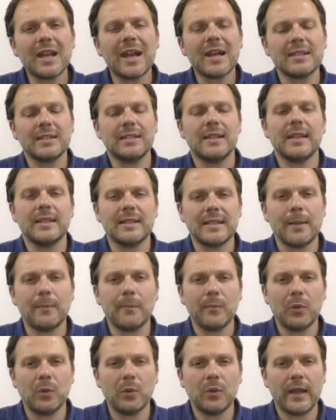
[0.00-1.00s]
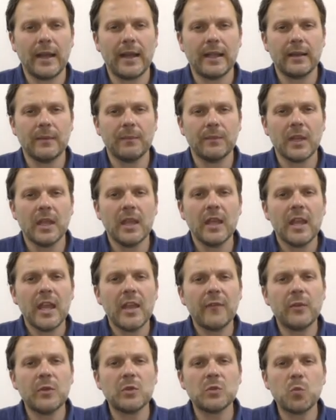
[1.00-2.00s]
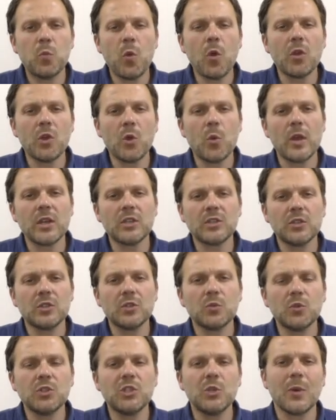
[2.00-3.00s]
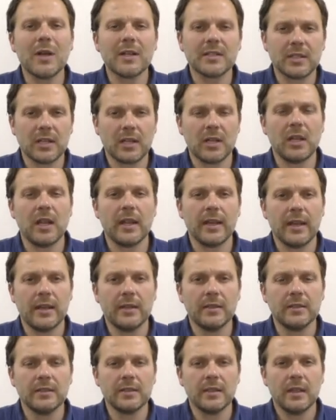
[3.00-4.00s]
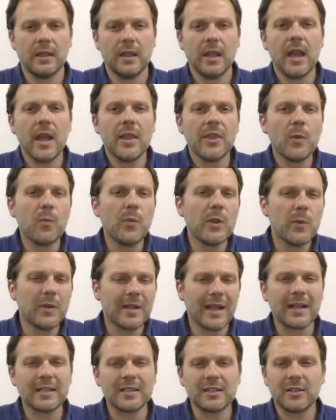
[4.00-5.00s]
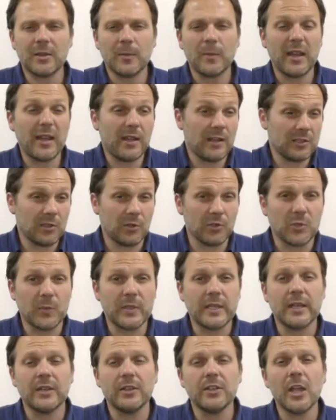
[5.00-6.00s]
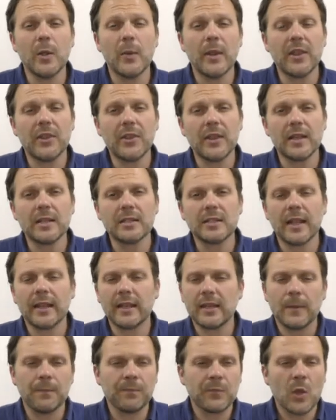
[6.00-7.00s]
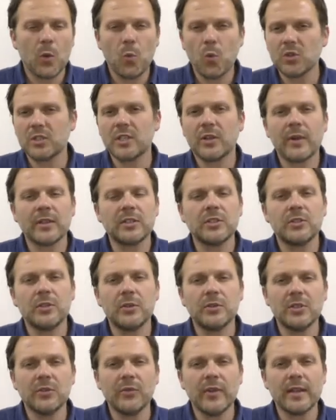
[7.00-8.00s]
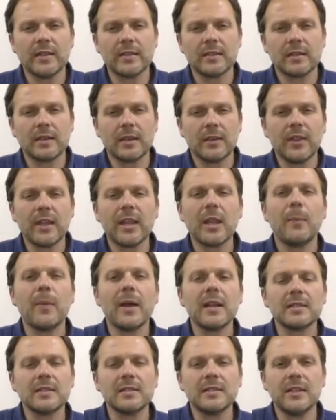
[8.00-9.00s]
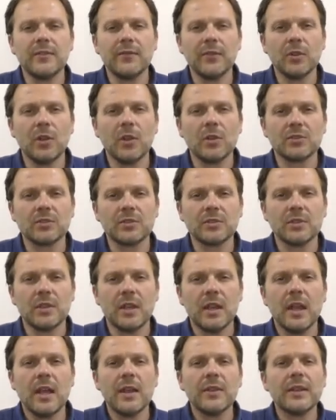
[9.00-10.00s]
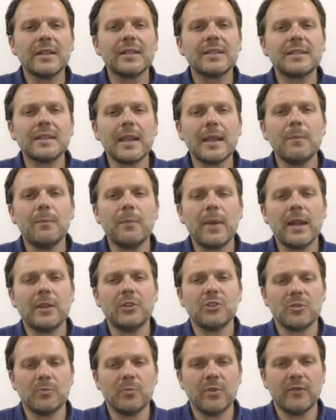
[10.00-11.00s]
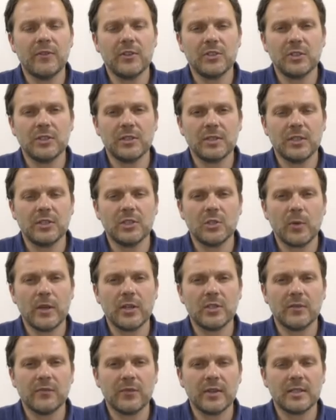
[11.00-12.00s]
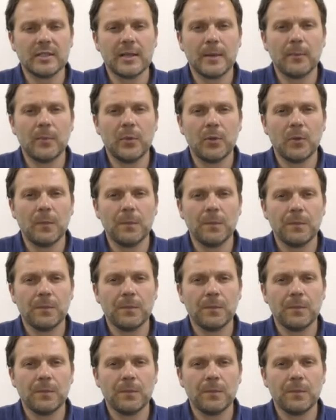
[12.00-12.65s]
as an example then, if it was what questions would you ask the client, then we would ask them, as long as we didn't know it, things like what's their attitude to risk, their capacity for loss, their state pension provision situation, for example,